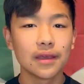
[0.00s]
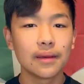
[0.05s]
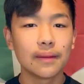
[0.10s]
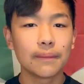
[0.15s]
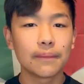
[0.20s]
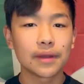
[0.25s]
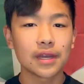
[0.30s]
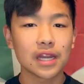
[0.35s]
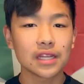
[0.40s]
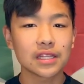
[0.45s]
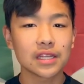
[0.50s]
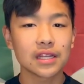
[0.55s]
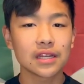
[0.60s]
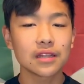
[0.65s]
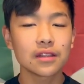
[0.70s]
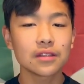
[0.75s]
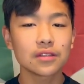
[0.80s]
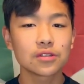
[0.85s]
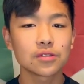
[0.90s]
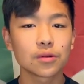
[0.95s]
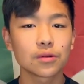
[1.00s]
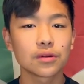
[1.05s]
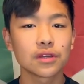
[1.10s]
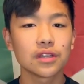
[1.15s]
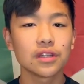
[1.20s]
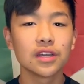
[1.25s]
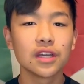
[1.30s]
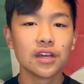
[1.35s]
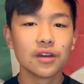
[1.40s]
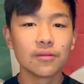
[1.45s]
But at the end of the
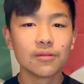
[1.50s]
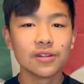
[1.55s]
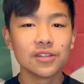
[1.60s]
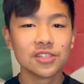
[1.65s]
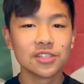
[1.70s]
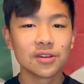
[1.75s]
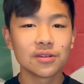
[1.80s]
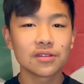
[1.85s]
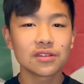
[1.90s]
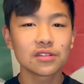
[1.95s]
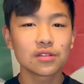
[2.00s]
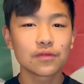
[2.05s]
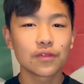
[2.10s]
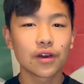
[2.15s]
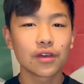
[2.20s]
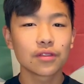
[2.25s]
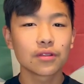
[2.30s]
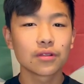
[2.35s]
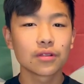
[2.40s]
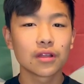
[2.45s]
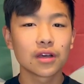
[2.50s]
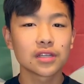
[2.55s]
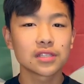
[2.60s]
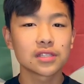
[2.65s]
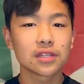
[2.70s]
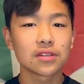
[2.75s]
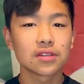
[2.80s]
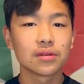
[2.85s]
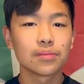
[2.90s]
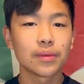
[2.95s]
story, when Joe and his father
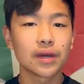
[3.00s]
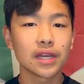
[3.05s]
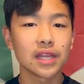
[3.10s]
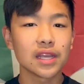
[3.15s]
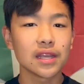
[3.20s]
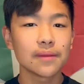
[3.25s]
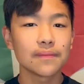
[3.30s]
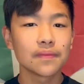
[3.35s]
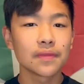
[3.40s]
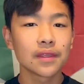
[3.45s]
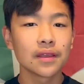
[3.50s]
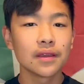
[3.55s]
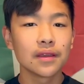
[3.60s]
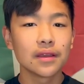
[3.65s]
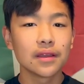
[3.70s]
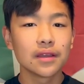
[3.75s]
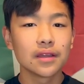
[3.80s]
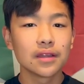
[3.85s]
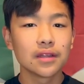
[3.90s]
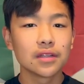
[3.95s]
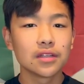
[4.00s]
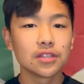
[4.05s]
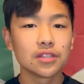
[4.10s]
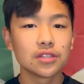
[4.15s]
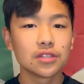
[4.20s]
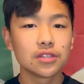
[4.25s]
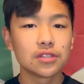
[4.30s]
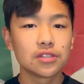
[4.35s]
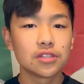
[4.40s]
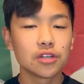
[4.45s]
lost all their money,
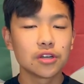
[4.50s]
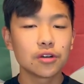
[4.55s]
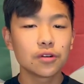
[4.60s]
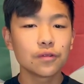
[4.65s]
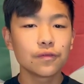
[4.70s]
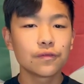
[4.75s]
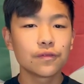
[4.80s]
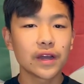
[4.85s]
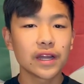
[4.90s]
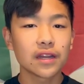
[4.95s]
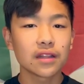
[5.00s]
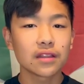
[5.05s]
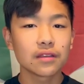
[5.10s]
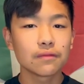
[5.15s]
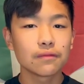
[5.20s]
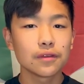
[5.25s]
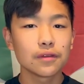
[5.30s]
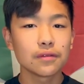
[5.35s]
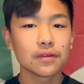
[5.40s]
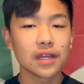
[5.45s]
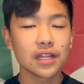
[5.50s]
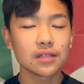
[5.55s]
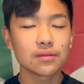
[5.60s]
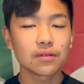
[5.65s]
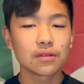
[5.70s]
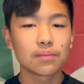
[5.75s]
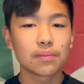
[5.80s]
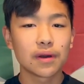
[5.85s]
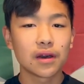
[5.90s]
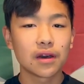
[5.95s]
Joe finally reunites
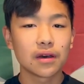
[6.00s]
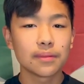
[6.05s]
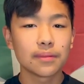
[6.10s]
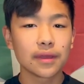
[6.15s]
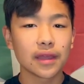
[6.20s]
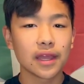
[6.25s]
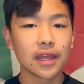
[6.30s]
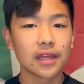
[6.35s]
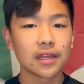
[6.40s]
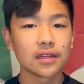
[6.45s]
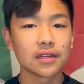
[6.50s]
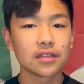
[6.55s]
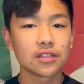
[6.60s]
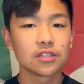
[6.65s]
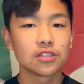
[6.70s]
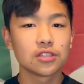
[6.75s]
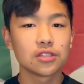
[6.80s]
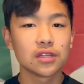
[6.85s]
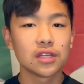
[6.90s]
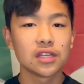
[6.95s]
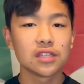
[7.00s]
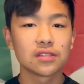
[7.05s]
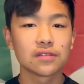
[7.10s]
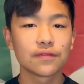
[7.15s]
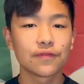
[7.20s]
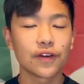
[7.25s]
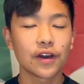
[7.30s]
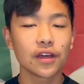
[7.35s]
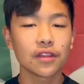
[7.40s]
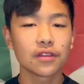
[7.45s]
with Bob, and his
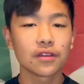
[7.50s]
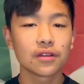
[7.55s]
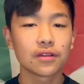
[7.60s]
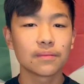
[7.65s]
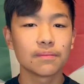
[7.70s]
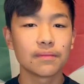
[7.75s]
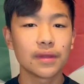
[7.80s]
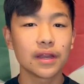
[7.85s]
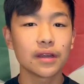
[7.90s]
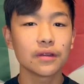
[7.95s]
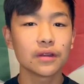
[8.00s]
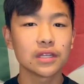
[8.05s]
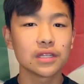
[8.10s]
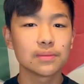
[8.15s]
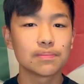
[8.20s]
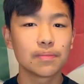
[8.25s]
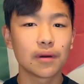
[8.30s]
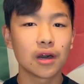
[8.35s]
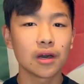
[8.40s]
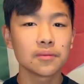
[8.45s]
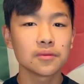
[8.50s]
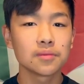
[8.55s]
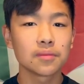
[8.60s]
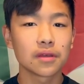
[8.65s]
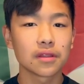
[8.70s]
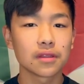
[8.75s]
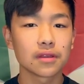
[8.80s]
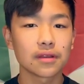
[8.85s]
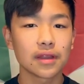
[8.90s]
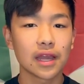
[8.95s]
father marries Bob's
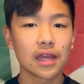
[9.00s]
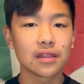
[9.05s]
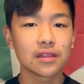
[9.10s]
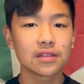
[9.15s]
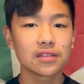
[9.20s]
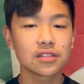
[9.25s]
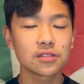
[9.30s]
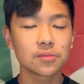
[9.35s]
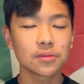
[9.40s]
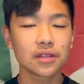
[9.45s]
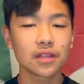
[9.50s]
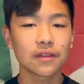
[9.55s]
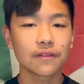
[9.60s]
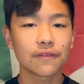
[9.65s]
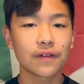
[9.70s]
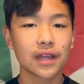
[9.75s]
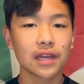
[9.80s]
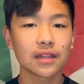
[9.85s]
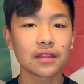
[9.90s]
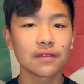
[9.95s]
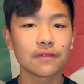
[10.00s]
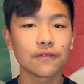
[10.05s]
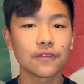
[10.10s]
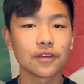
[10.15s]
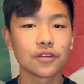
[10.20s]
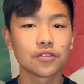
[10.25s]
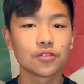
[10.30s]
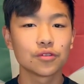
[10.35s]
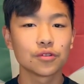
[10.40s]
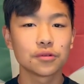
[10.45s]
mother, and this is when they finally
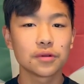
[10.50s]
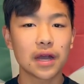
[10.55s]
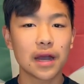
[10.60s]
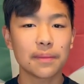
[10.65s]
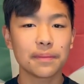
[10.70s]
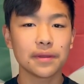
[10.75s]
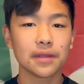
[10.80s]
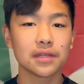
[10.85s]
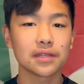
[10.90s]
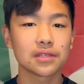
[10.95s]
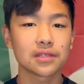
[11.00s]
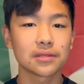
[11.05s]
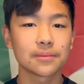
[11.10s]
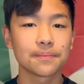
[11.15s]
feel true happiness.